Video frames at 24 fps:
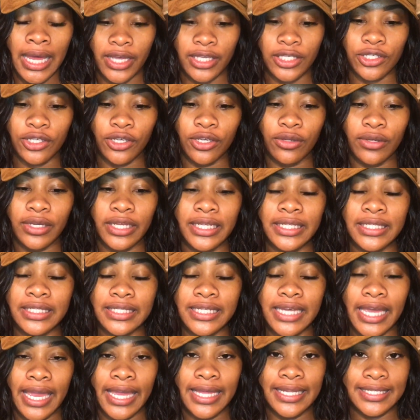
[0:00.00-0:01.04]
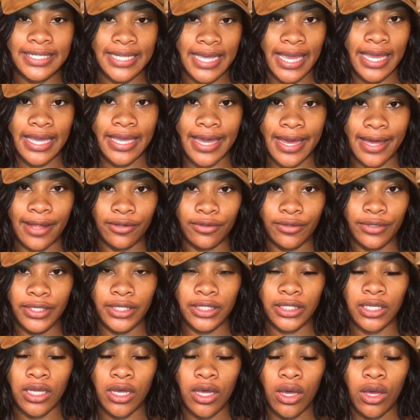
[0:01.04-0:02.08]
So you need to intake
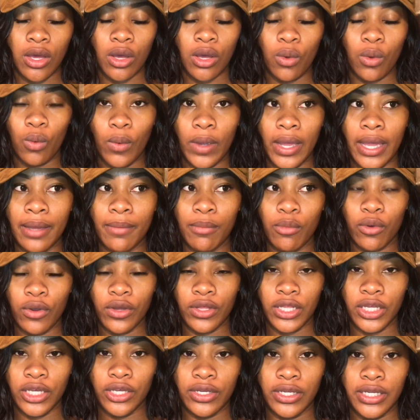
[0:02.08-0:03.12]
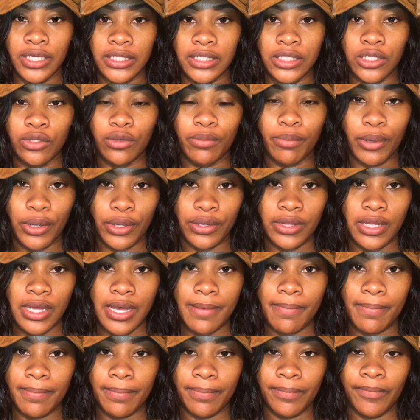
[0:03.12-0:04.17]
calories way more than you need to burn them.